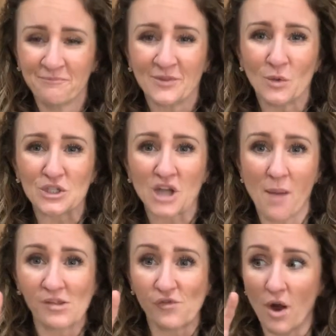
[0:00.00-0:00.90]
which
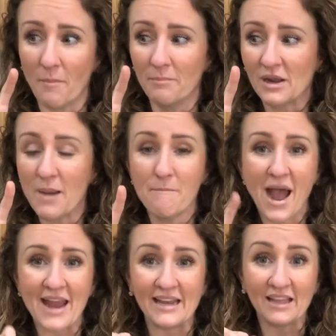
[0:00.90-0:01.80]
comes from
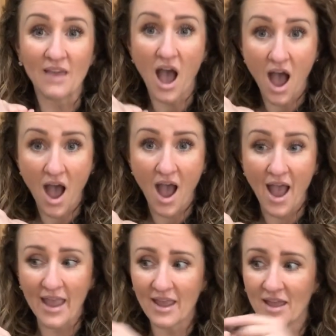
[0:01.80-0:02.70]
combining the
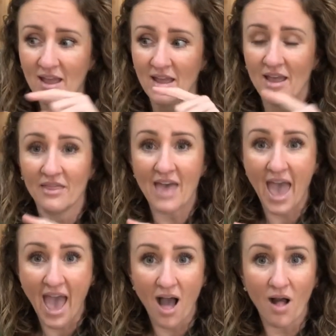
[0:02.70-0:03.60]
I, the
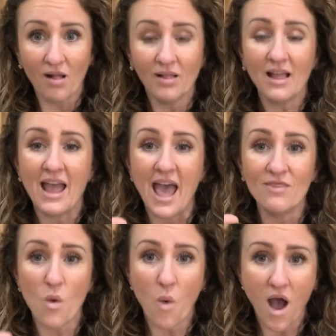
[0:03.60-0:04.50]
L,
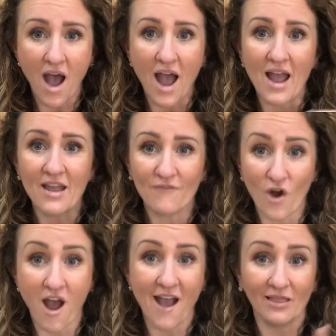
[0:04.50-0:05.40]
and the Y for
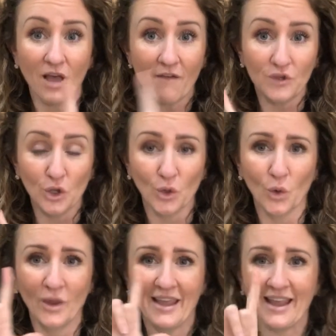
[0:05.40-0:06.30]
I love
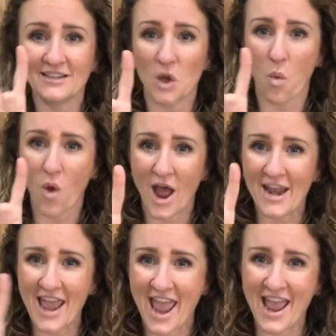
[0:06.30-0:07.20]
you into
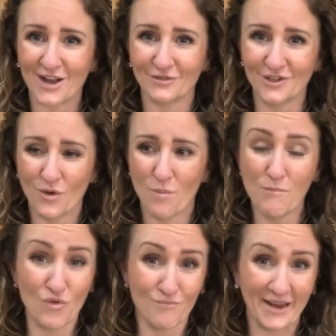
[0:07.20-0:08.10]
one hand
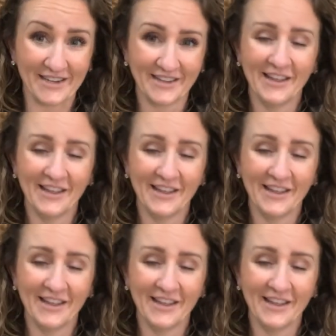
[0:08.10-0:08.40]
movement.